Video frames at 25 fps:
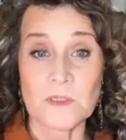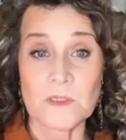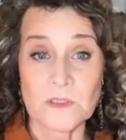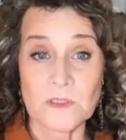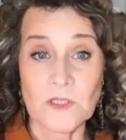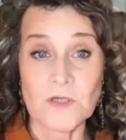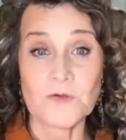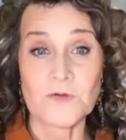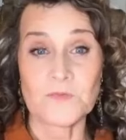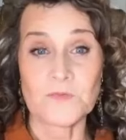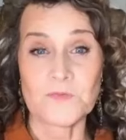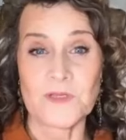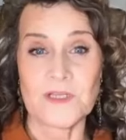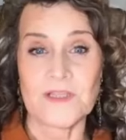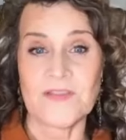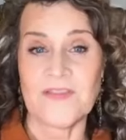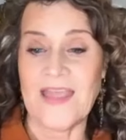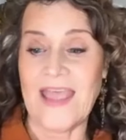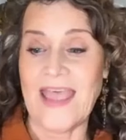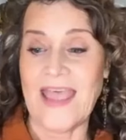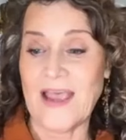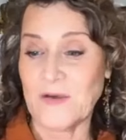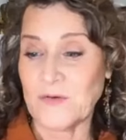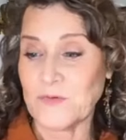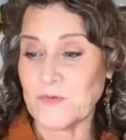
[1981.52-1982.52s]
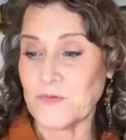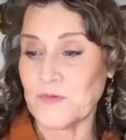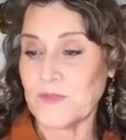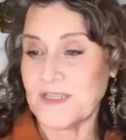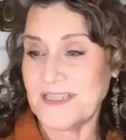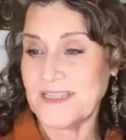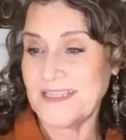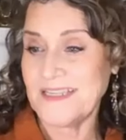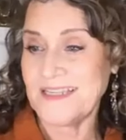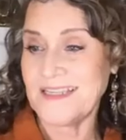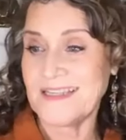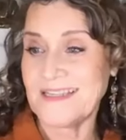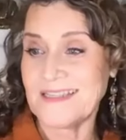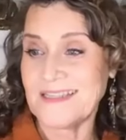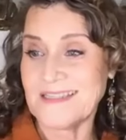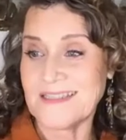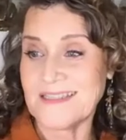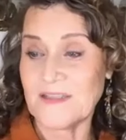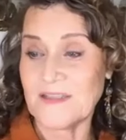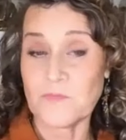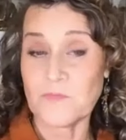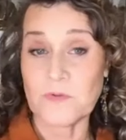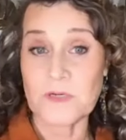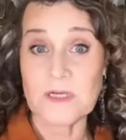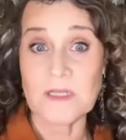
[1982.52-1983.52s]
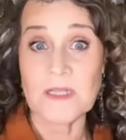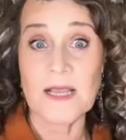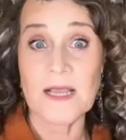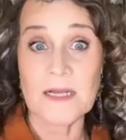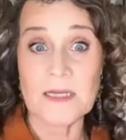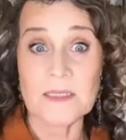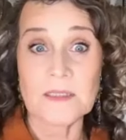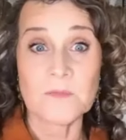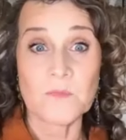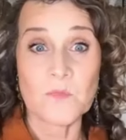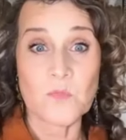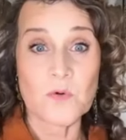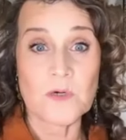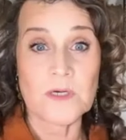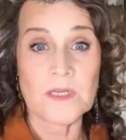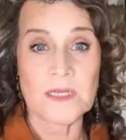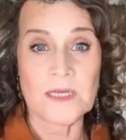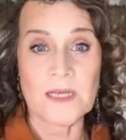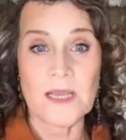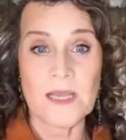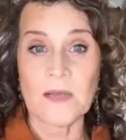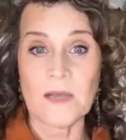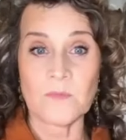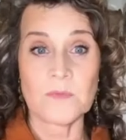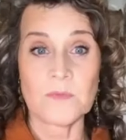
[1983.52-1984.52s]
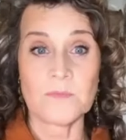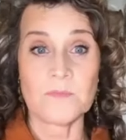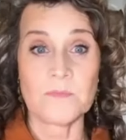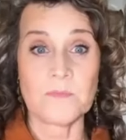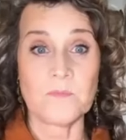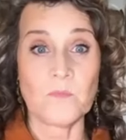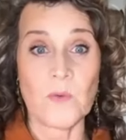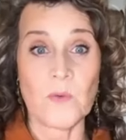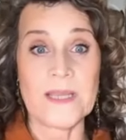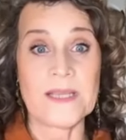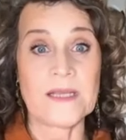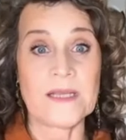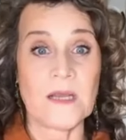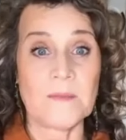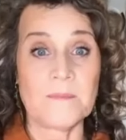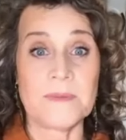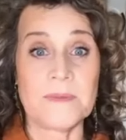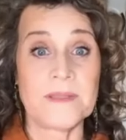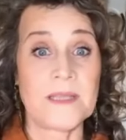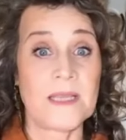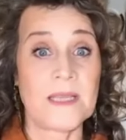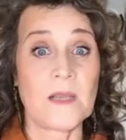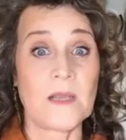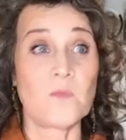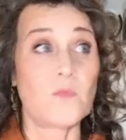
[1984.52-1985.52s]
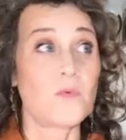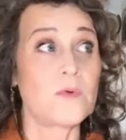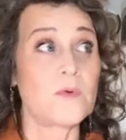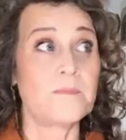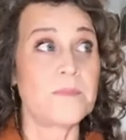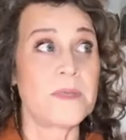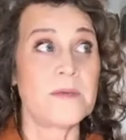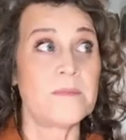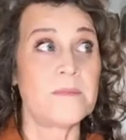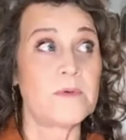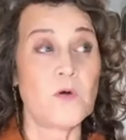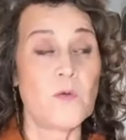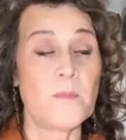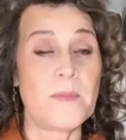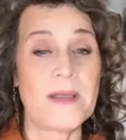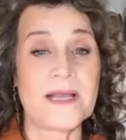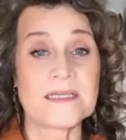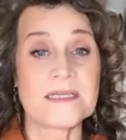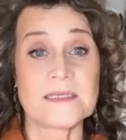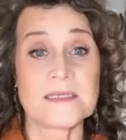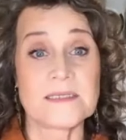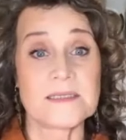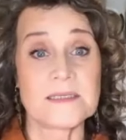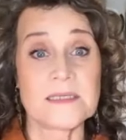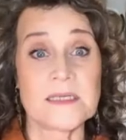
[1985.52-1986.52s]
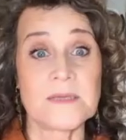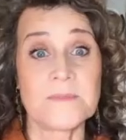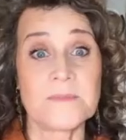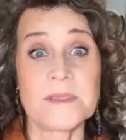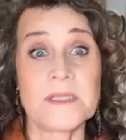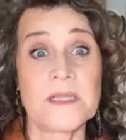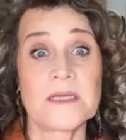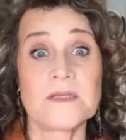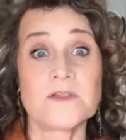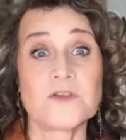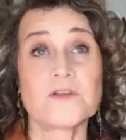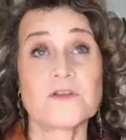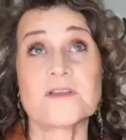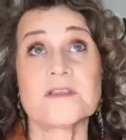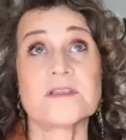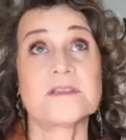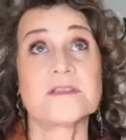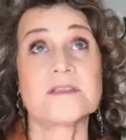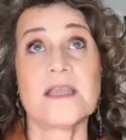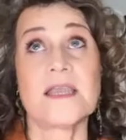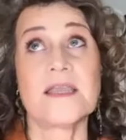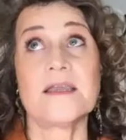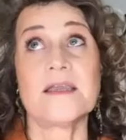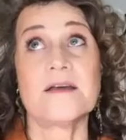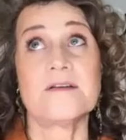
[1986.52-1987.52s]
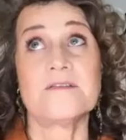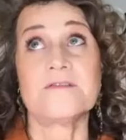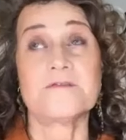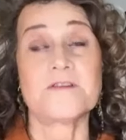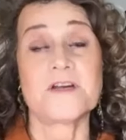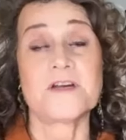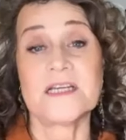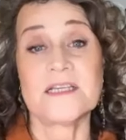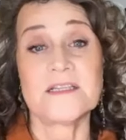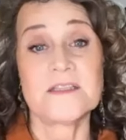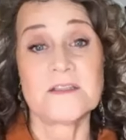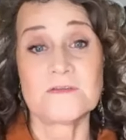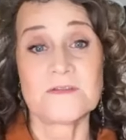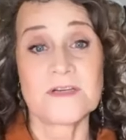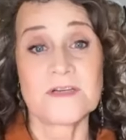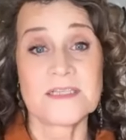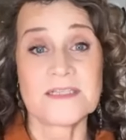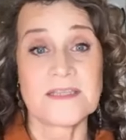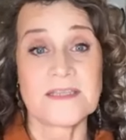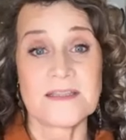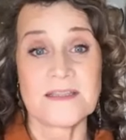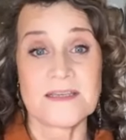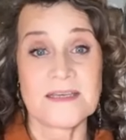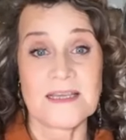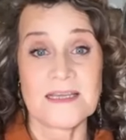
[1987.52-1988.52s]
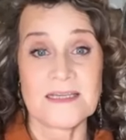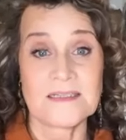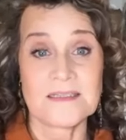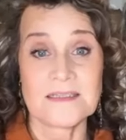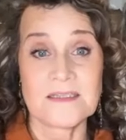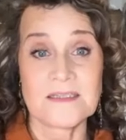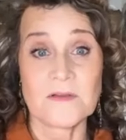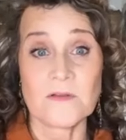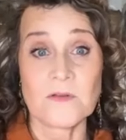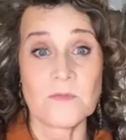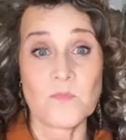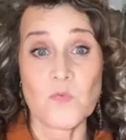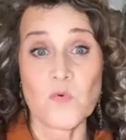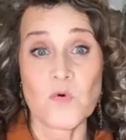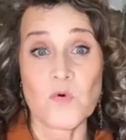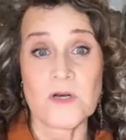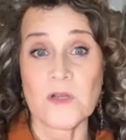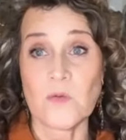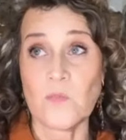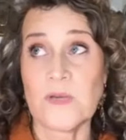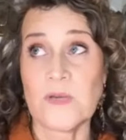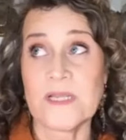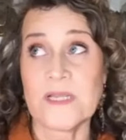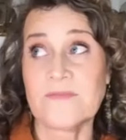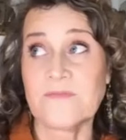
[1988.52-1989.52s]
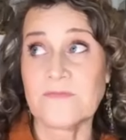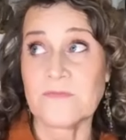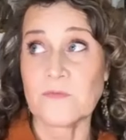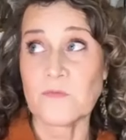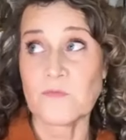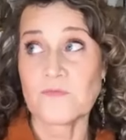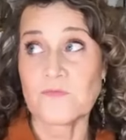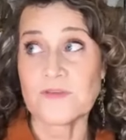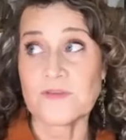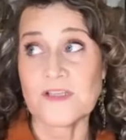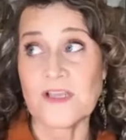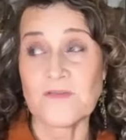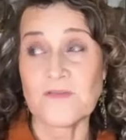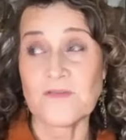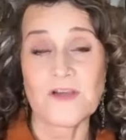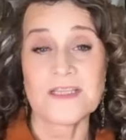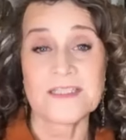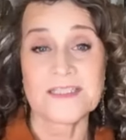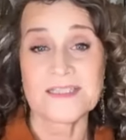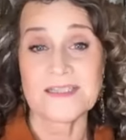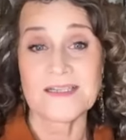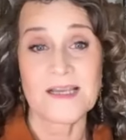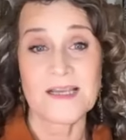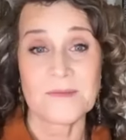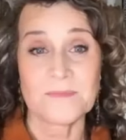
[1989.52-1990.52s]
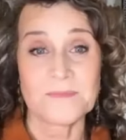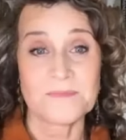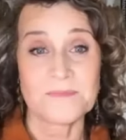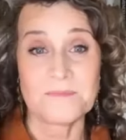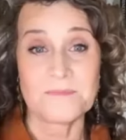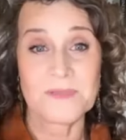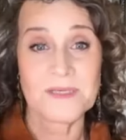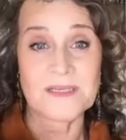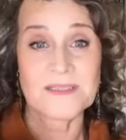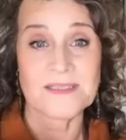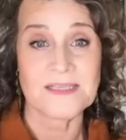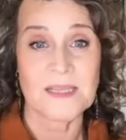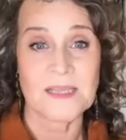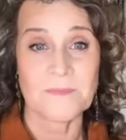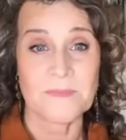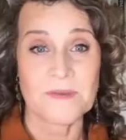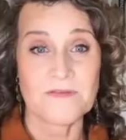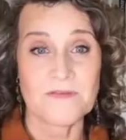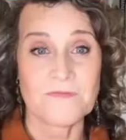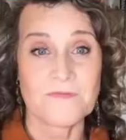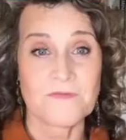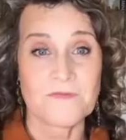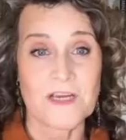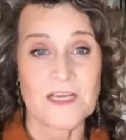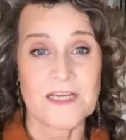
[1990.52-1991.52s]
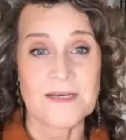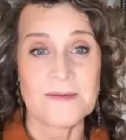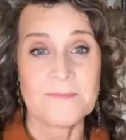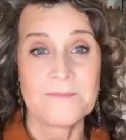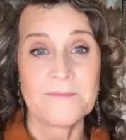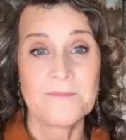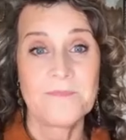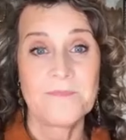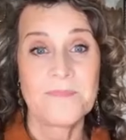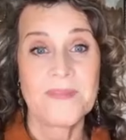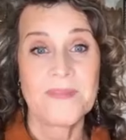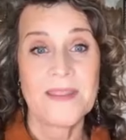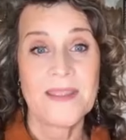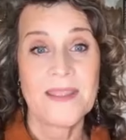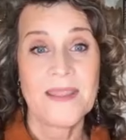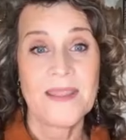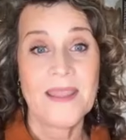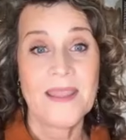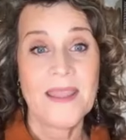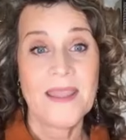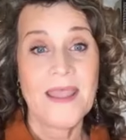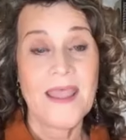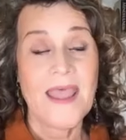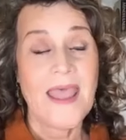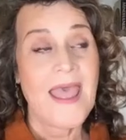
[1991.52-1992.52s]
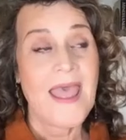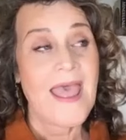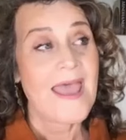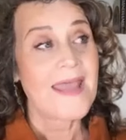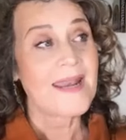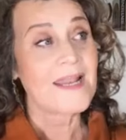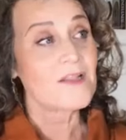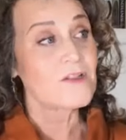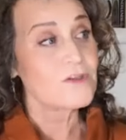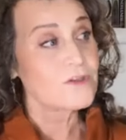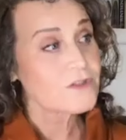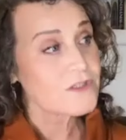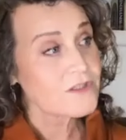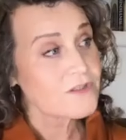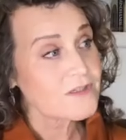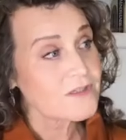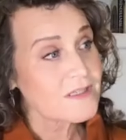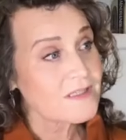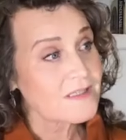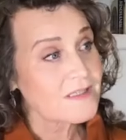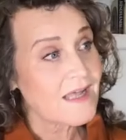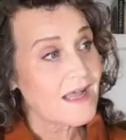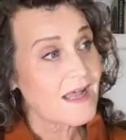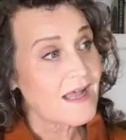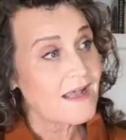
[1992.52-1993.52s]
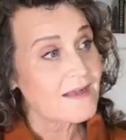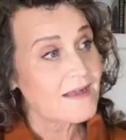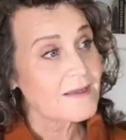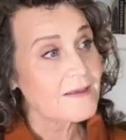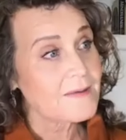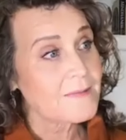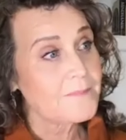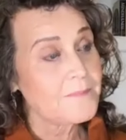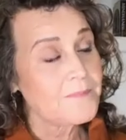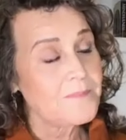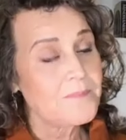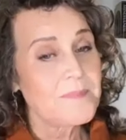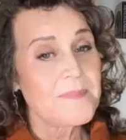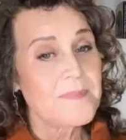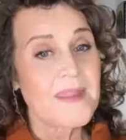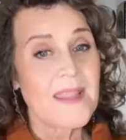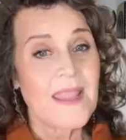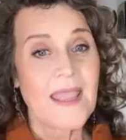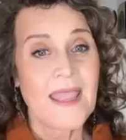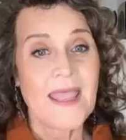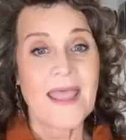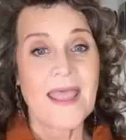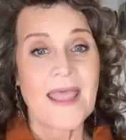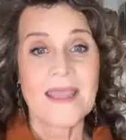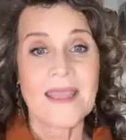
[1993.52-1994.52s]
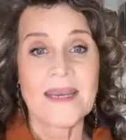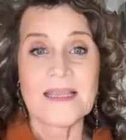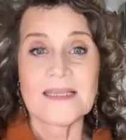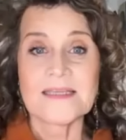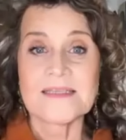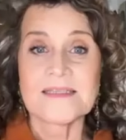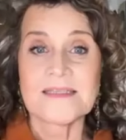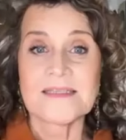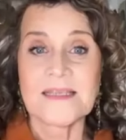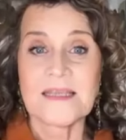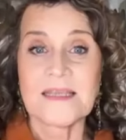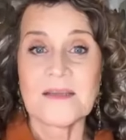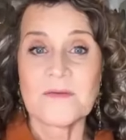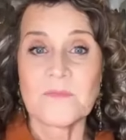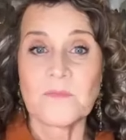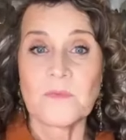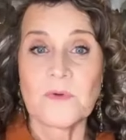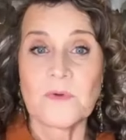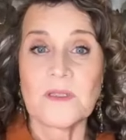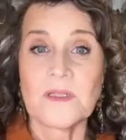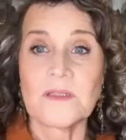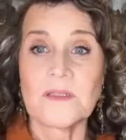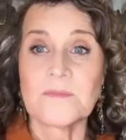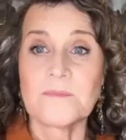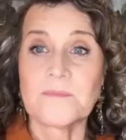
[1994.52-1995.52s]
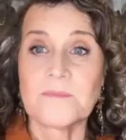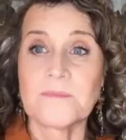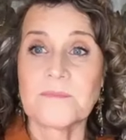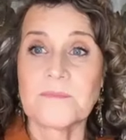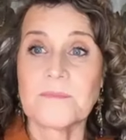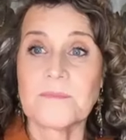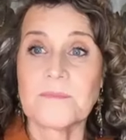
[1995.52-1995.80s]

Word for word: alone in the house with the kids, 3 o'clock in the morning, I would wake up and then I wouldn't be able to go back to sleep. And I'd just stay afraid the rest of the night till the morning, waiting for sunrise to come because I'd be afraid. And I looked at the clock and I said, well,